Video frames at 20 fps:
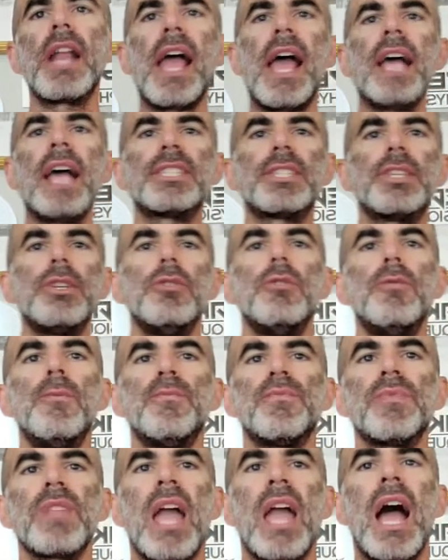to ask you,
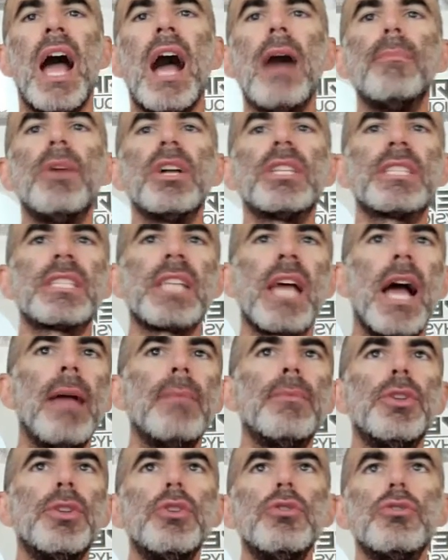how much
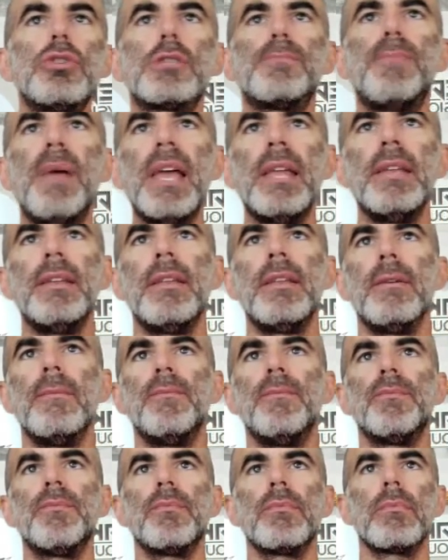time do you spend
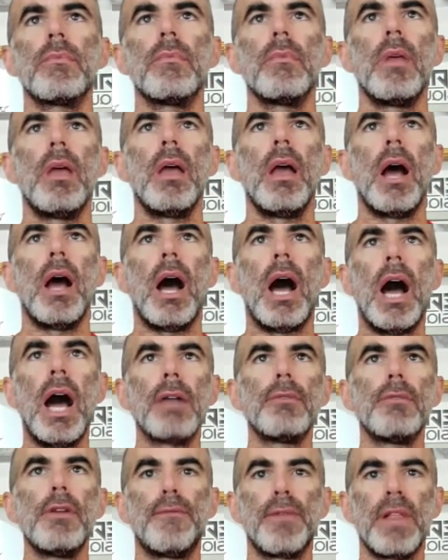
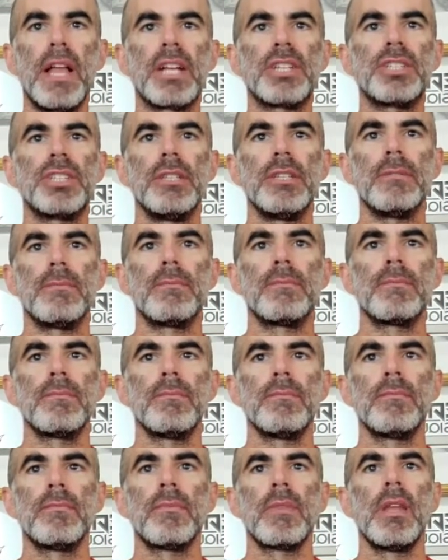on reflection?
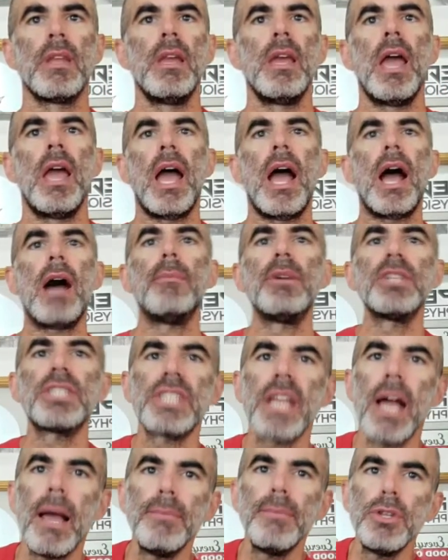How much
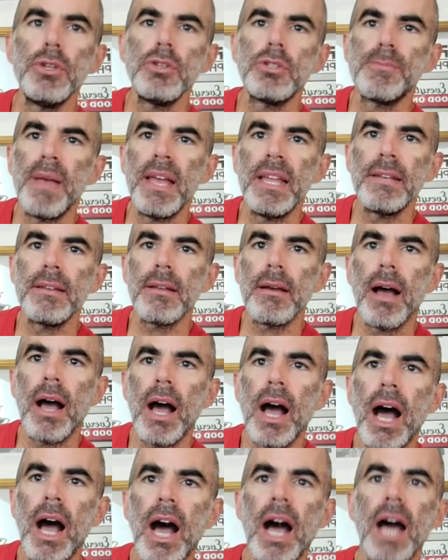time do you spend
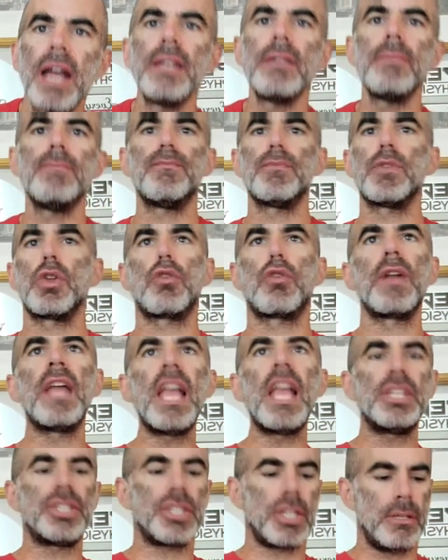on
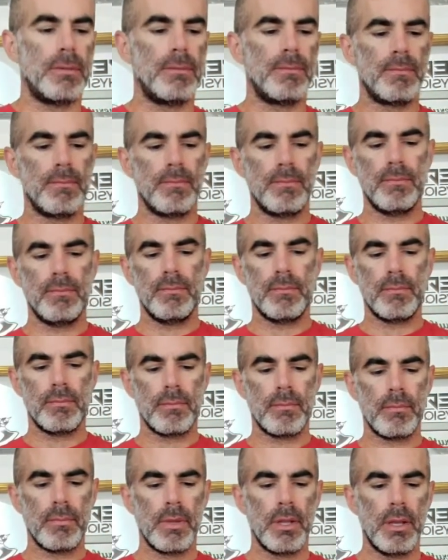creation?
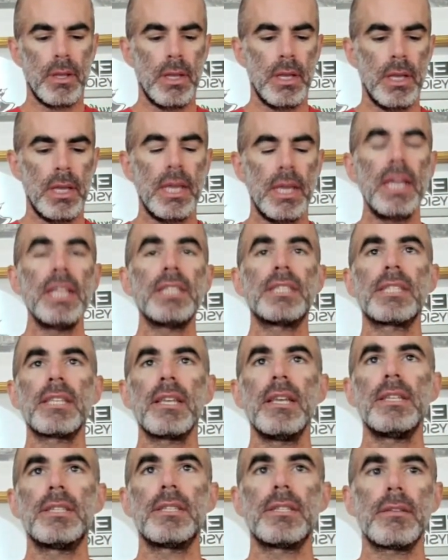It's
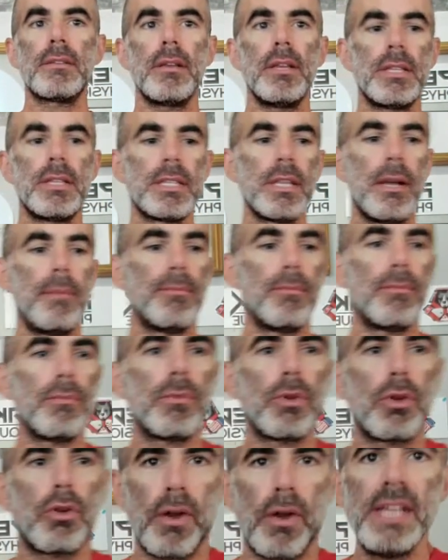it's it's some
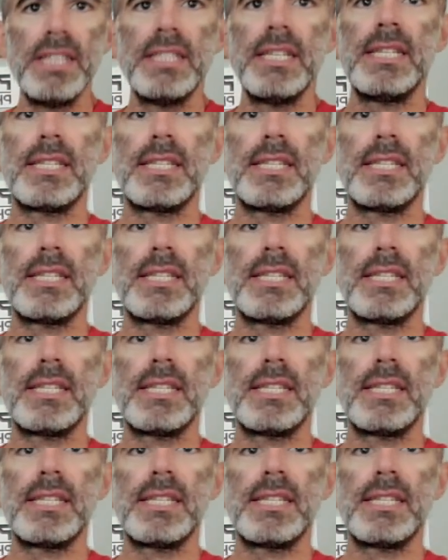crazy